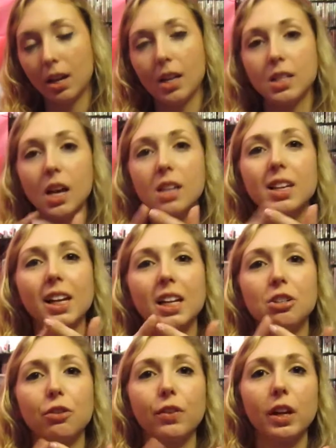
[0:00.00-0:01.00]
It does like
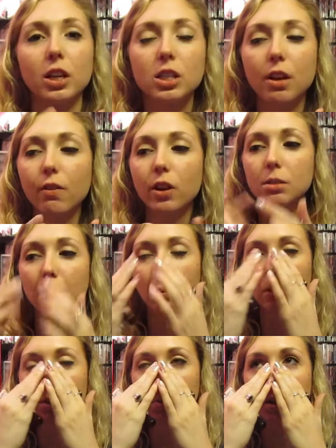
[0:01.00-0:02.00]
in your fingers at first, but
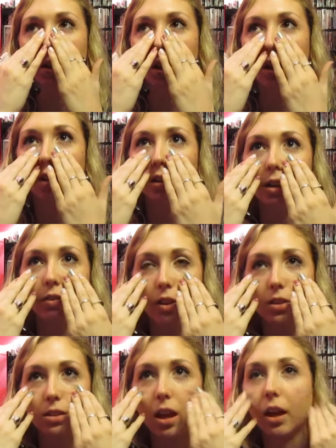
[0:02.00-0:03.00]
when you put it on, it
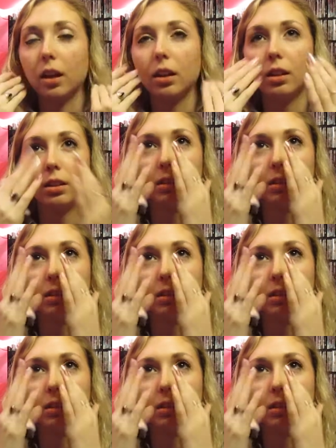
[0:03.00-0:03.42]
feels like